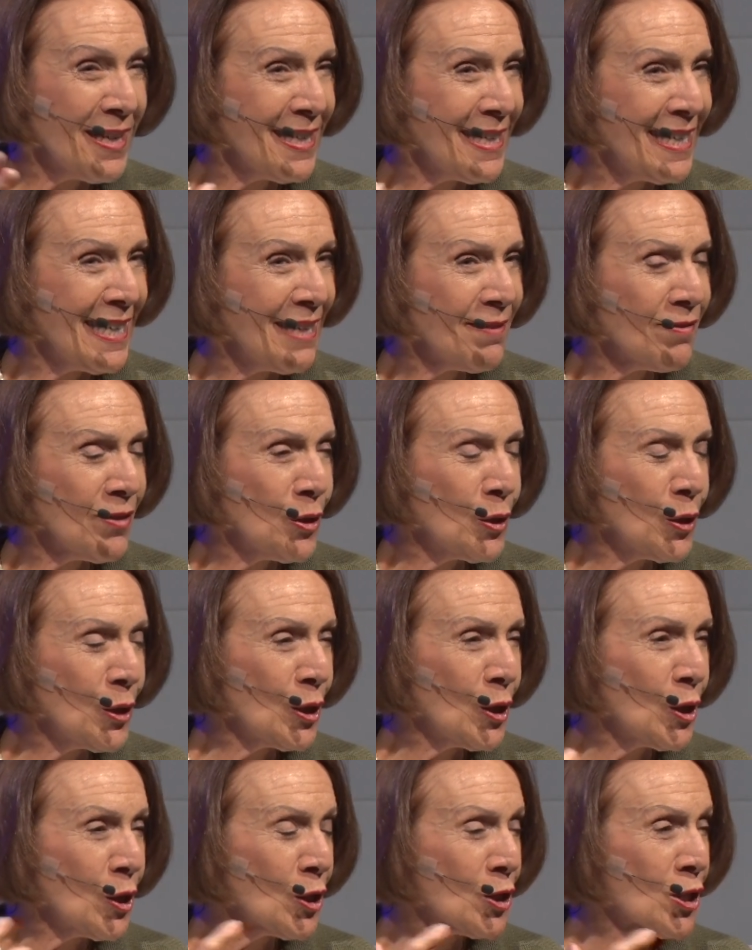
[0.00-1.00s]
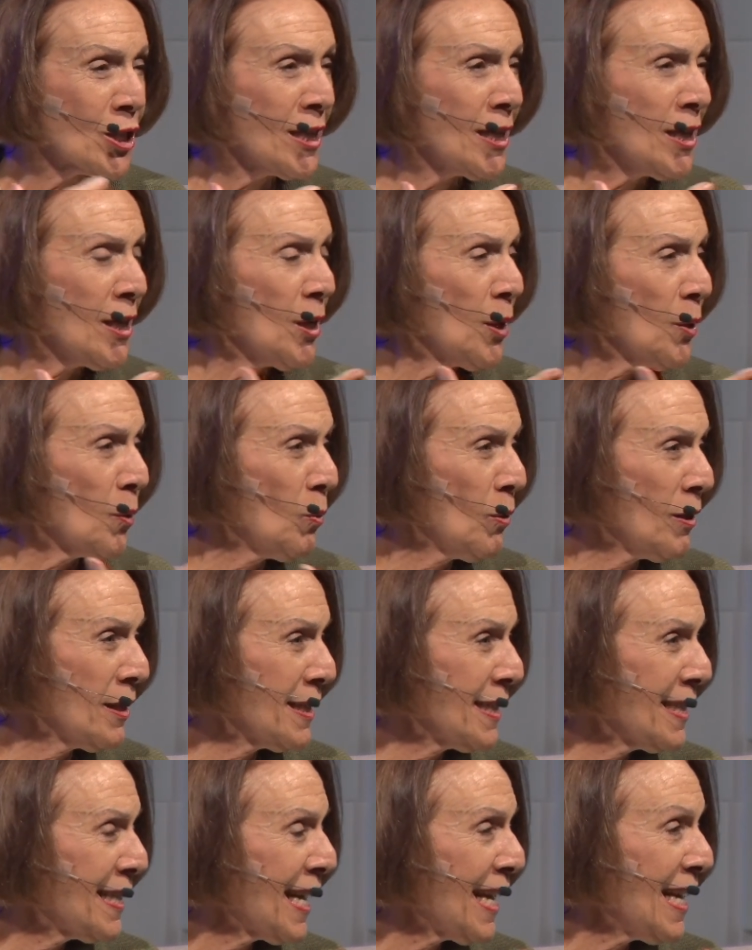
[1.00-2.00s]
An 11-year-old would
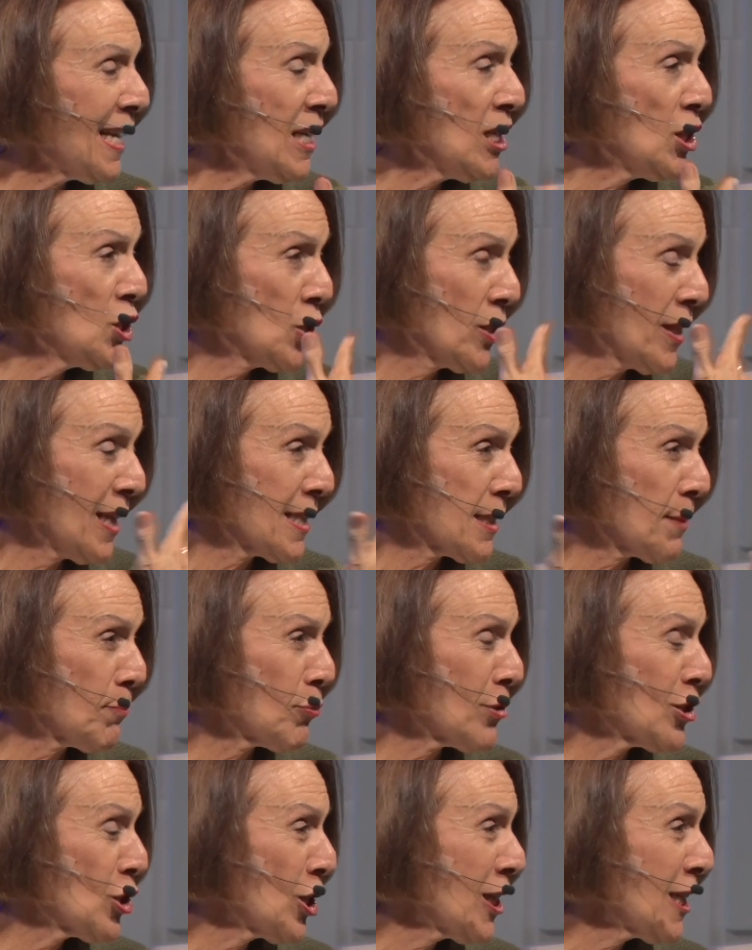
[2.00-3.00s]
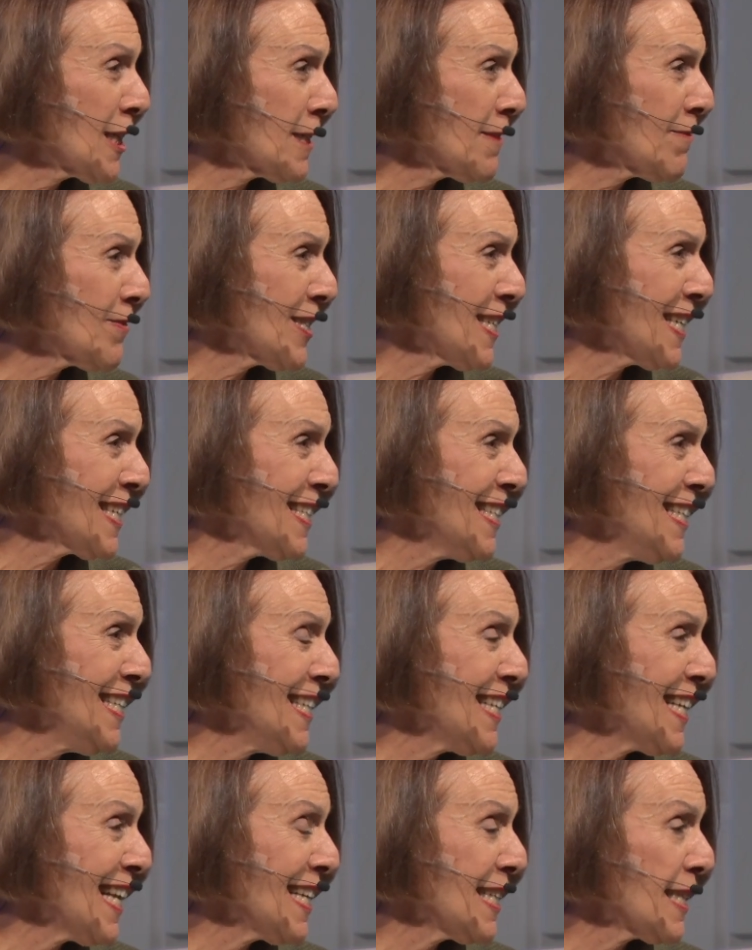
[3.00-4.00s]
engage, that's a projective
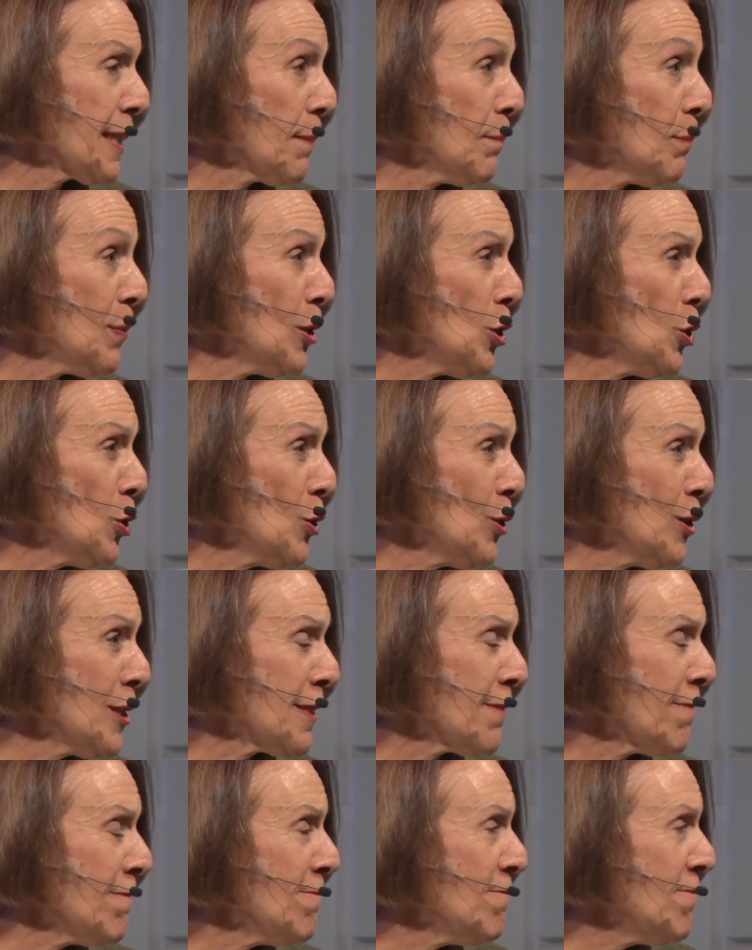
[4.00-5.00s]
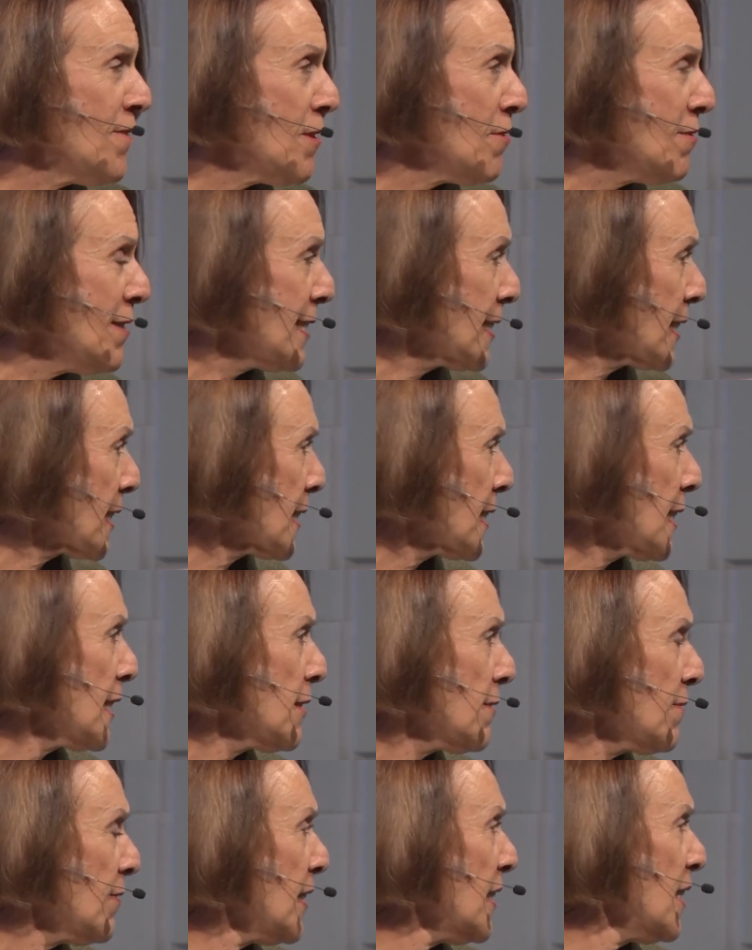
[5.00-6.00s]
technique and can be used very
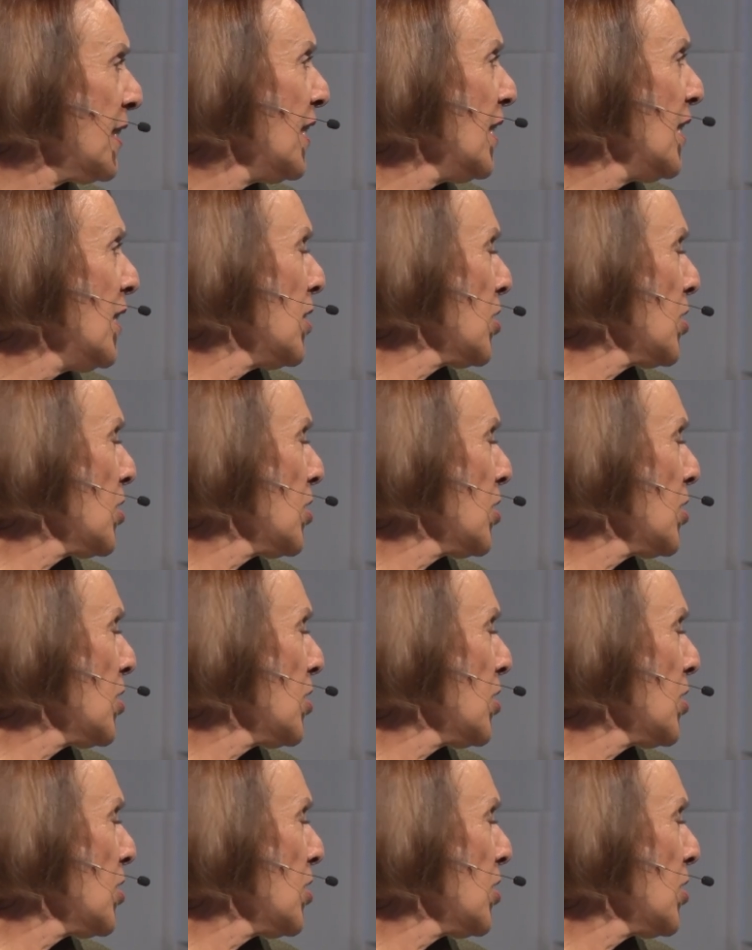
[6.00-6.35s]
successfully.